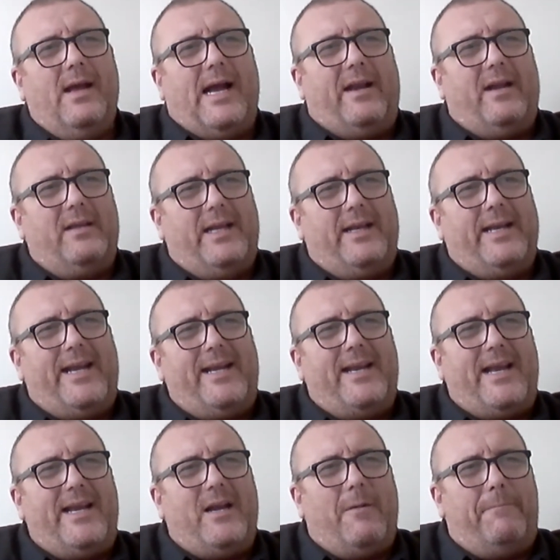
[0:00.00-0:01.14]
and I think
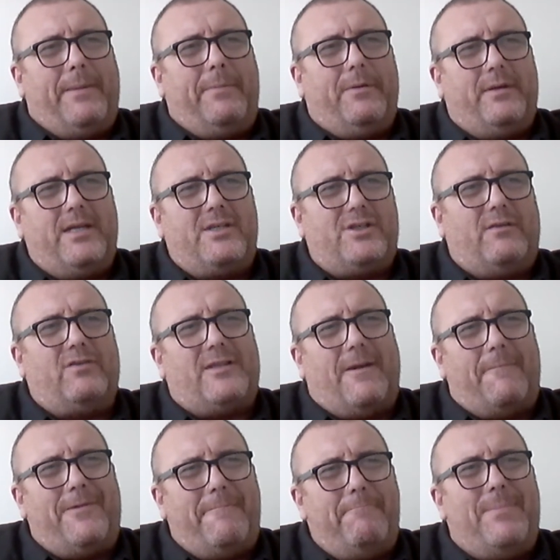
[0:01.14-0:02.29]
they people deserve
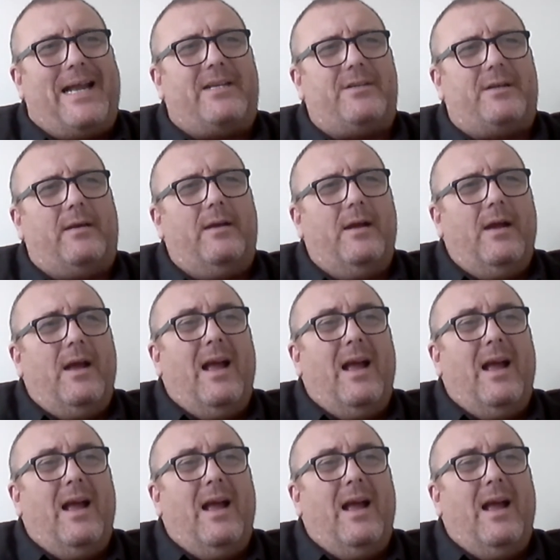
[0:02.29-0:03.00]
something better.